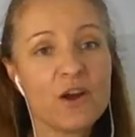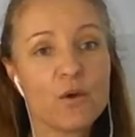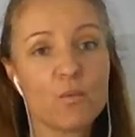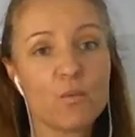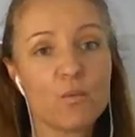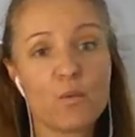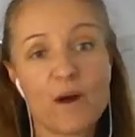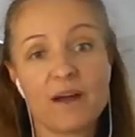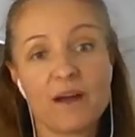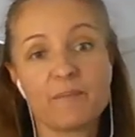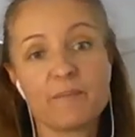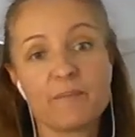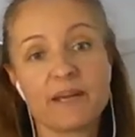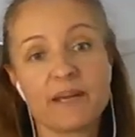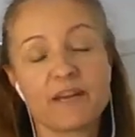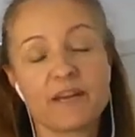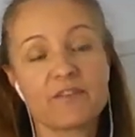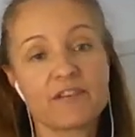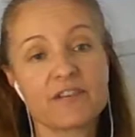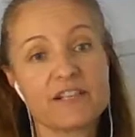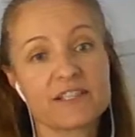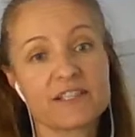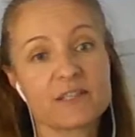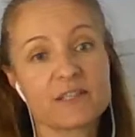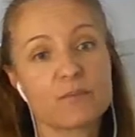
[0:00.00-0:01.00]
one big
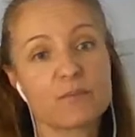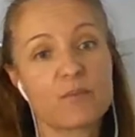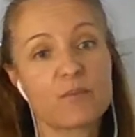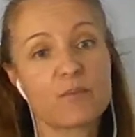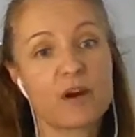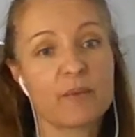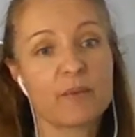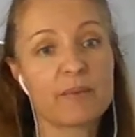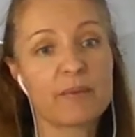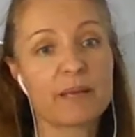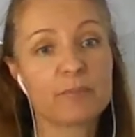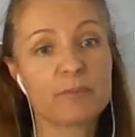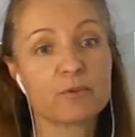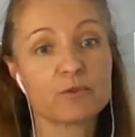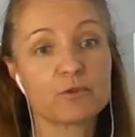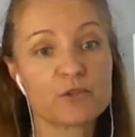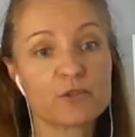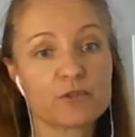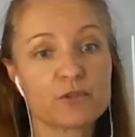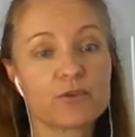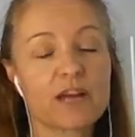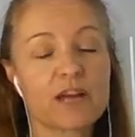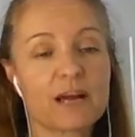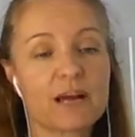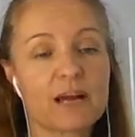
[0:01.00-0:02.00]
reason why people
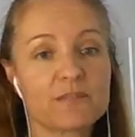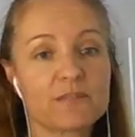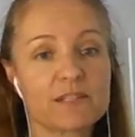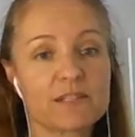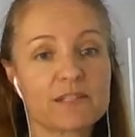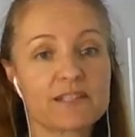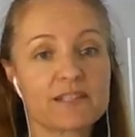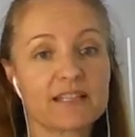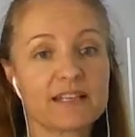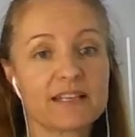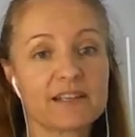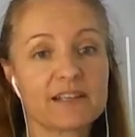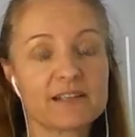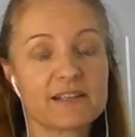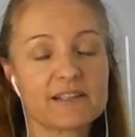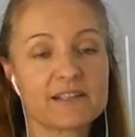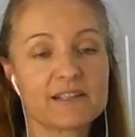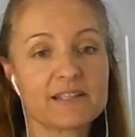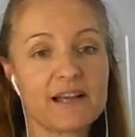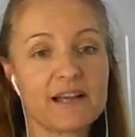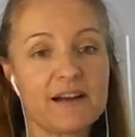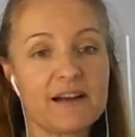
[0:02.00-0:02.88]
do come to see us.